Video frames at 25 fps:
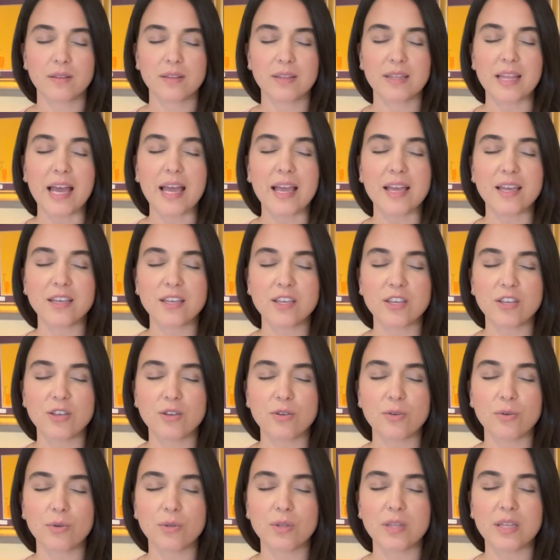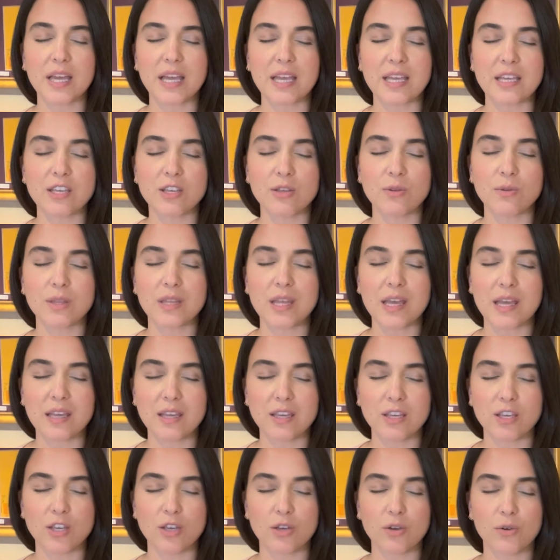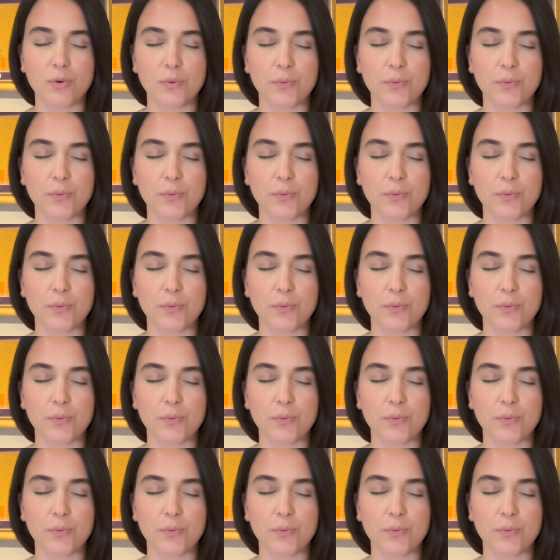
Thank you, thank you, thank you.